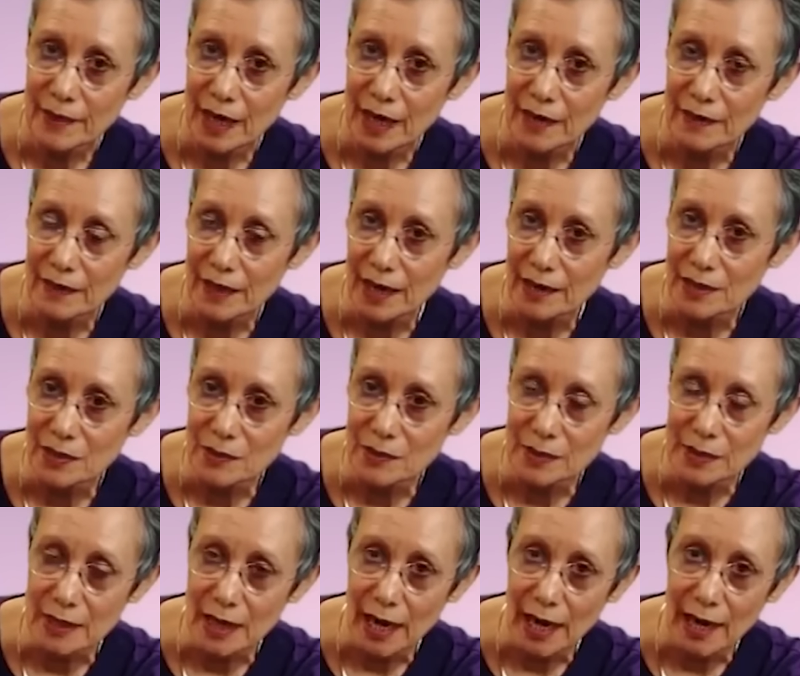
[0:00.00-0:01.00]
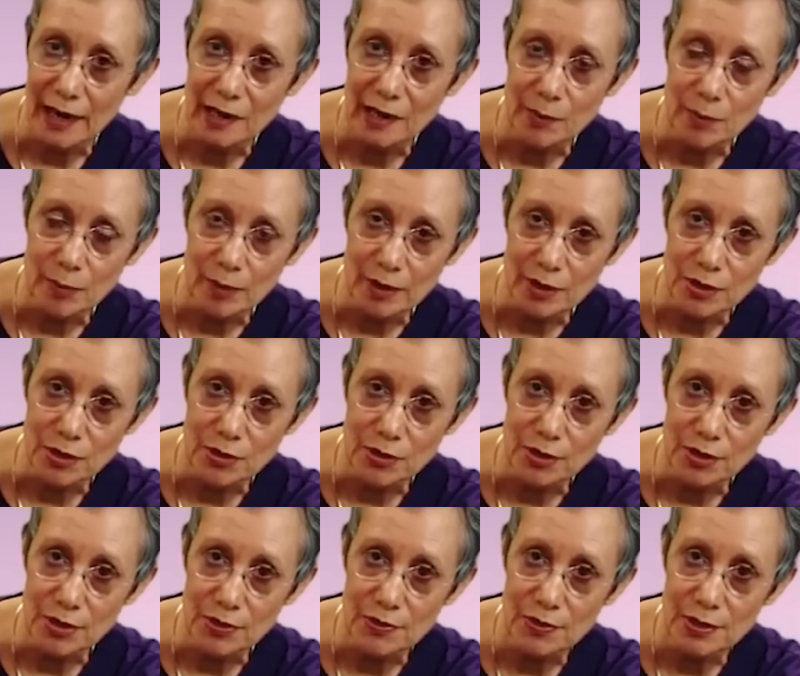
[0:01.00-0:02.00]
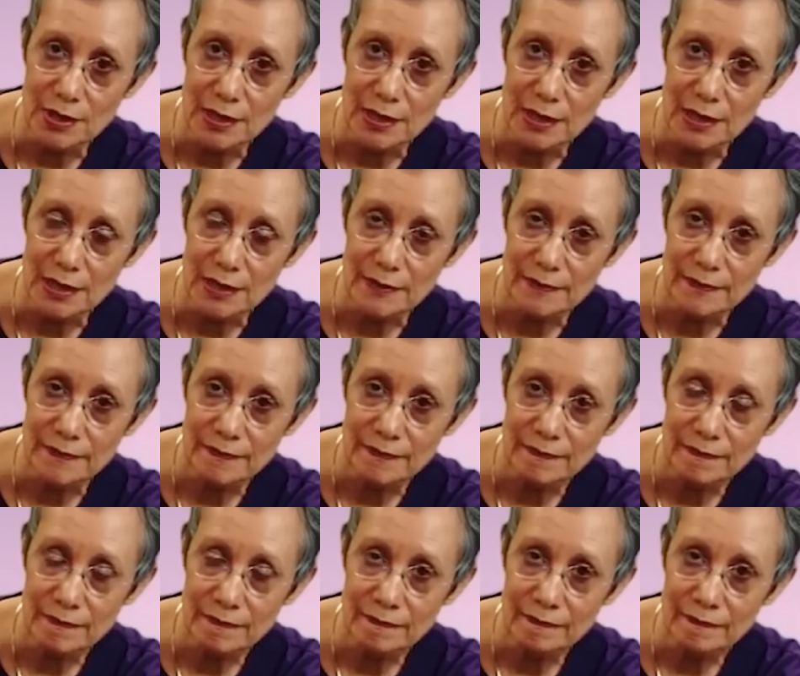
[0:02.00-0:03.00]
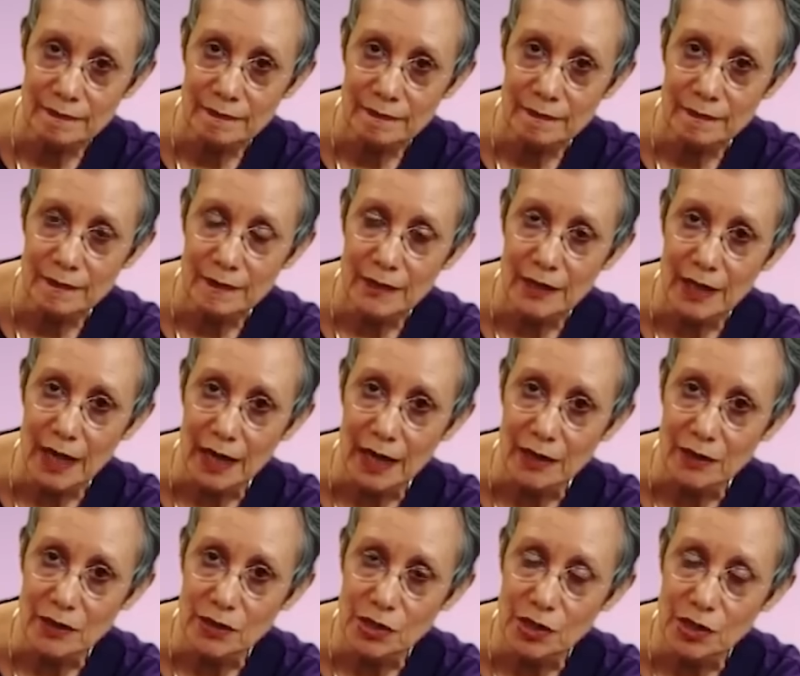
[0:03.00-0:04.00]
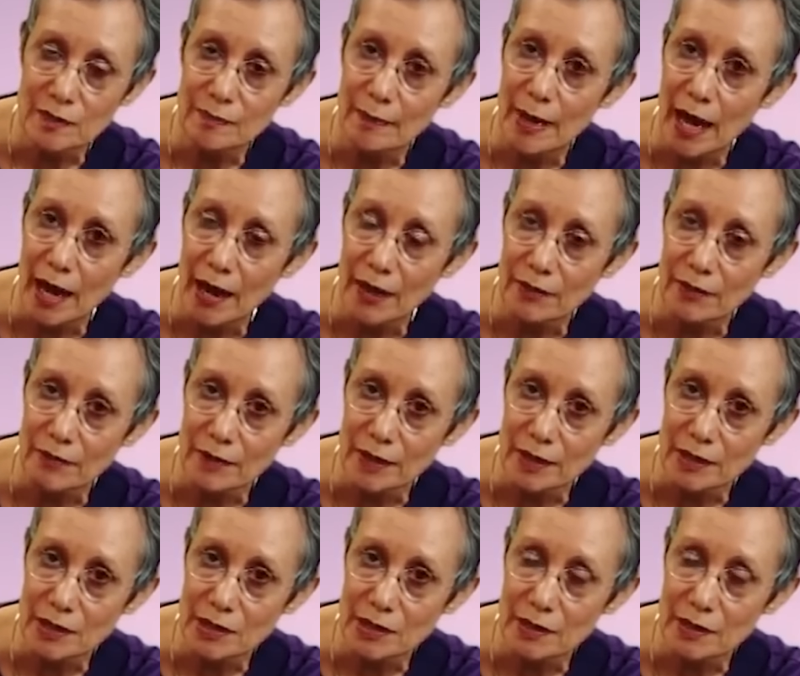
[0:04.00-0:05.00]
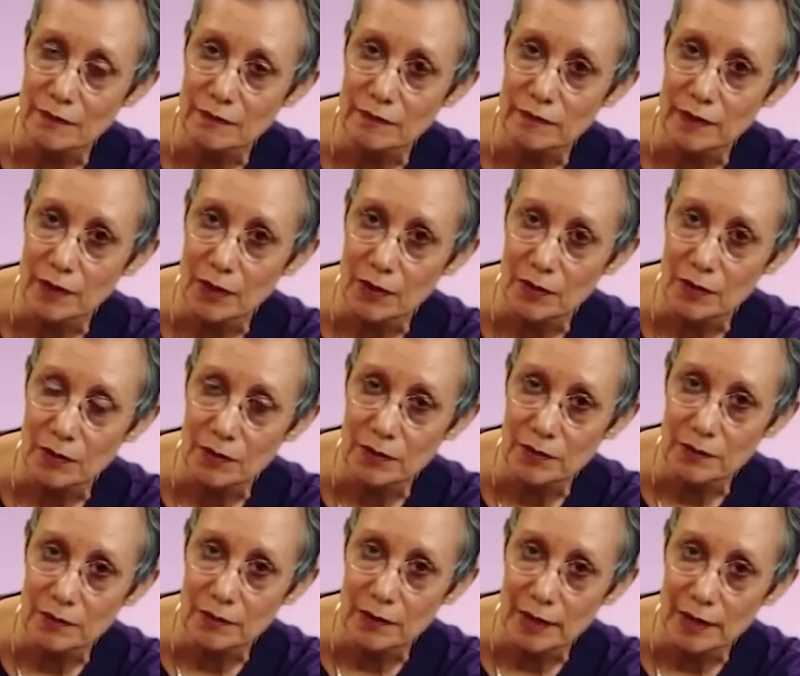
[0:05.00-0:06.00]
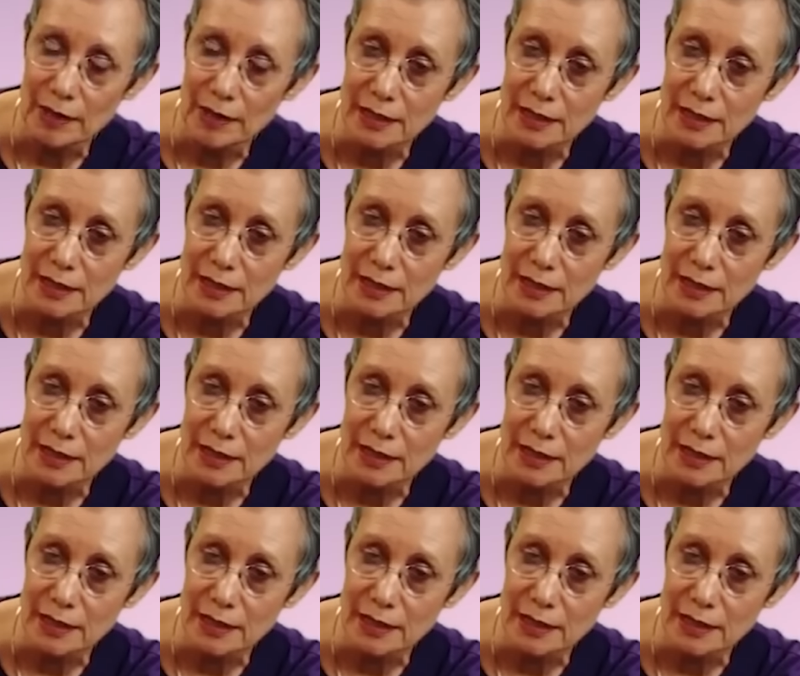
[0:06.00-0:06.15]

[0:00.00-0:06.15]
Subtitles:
And that's what the acupressure uses, the energy pathways that flow through our